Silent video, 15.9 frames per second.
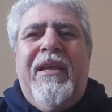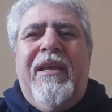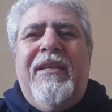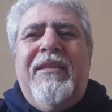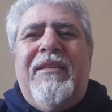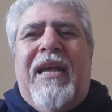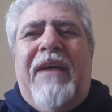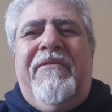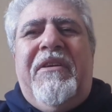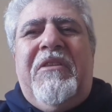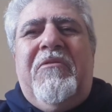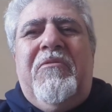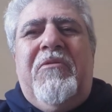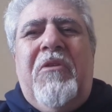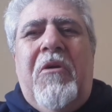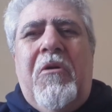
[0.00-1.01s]
is having
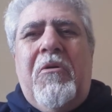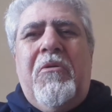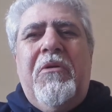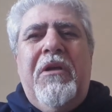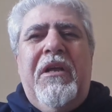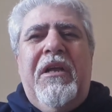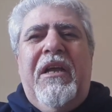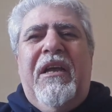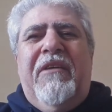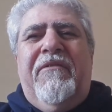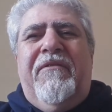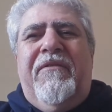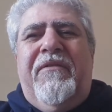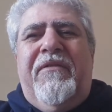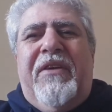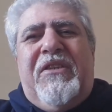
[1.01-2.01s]
to know
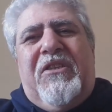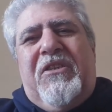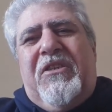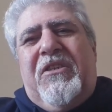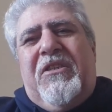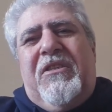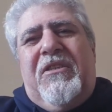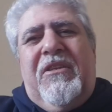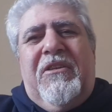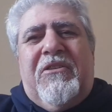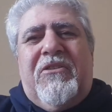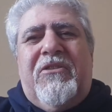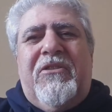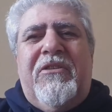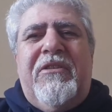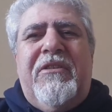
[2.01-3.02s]
if a
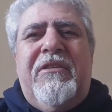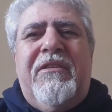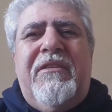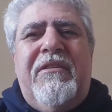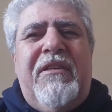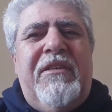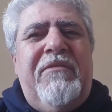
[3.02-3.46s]
certain